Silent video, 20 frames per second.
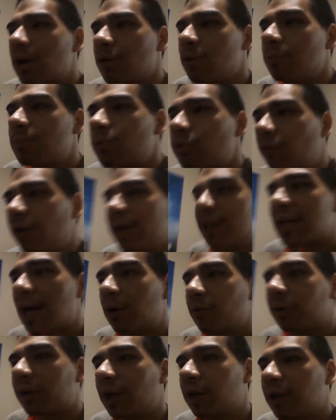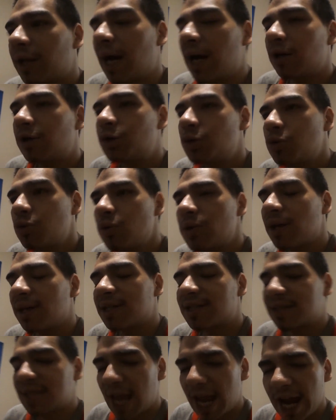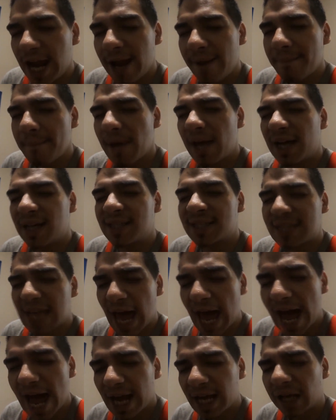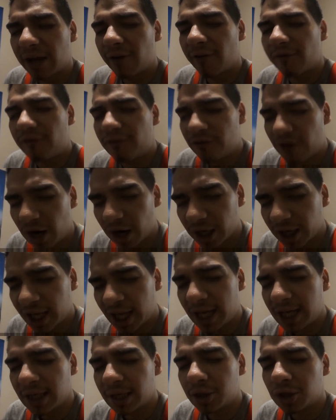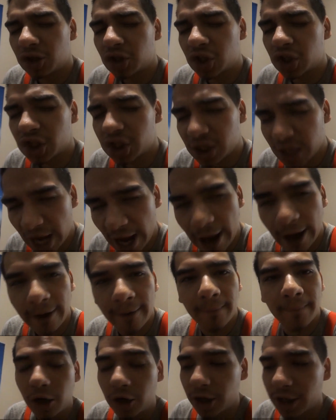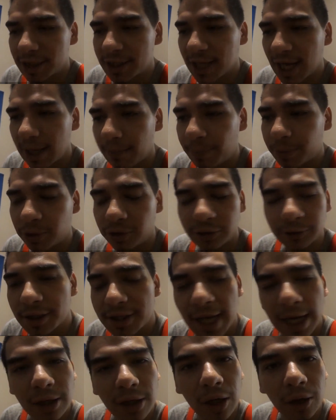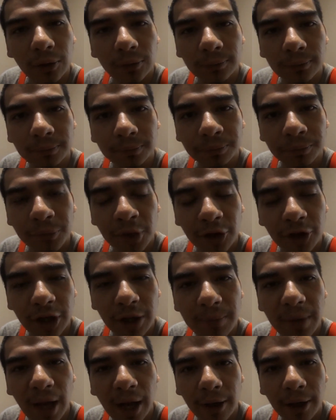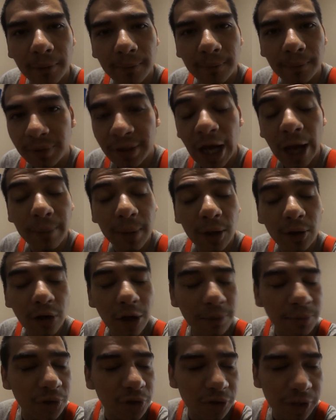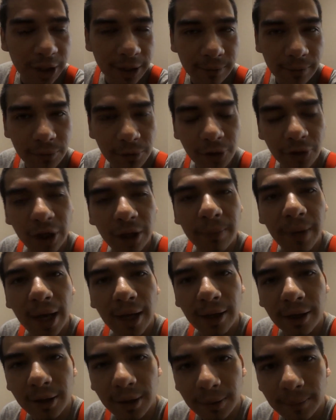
other movies out there that do the same exact fucking shit. A good example, Psycho, the remake. Nightmare on Elm Street, the remake.